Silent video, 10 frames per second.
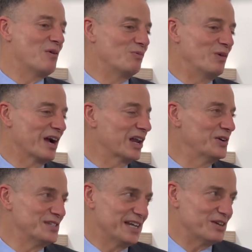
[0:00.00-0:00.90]
We're
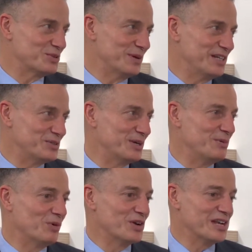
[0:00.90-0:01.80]
closing out
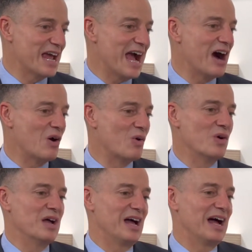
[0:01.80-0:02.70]
2021 now.
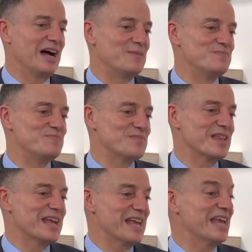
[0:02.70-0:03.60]

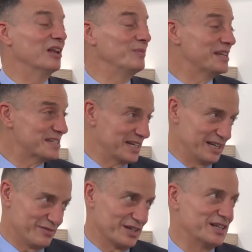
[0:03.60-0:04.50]
It'll be a
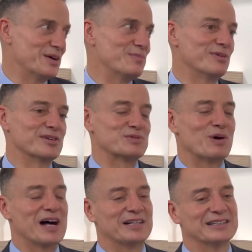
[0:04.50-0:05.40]
significant number as
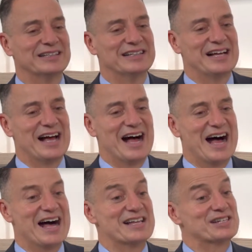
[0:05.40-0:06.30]
well.
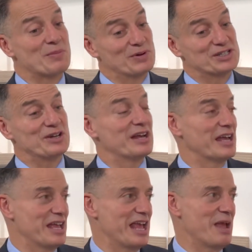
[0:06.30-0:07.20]
So it puts you
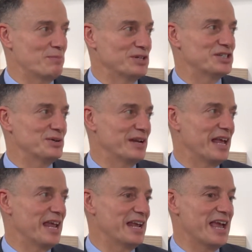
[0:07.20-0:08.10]

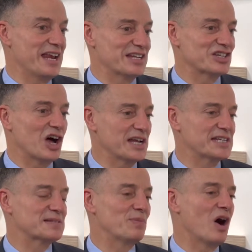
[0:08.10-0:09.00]
in a tight
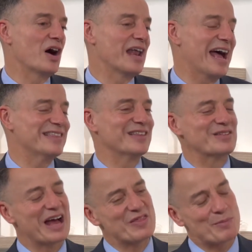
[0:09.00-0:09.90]
spot. And
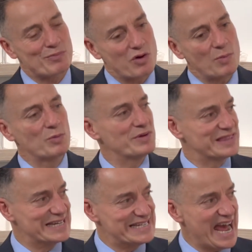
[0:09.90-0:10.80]
the problem with
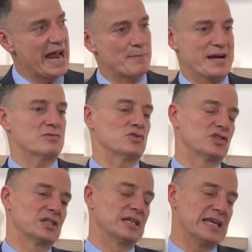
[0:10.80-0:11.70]
the debt
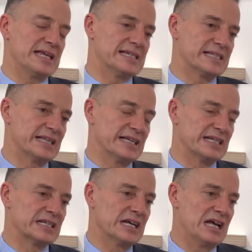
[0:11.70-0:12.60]
mountain is that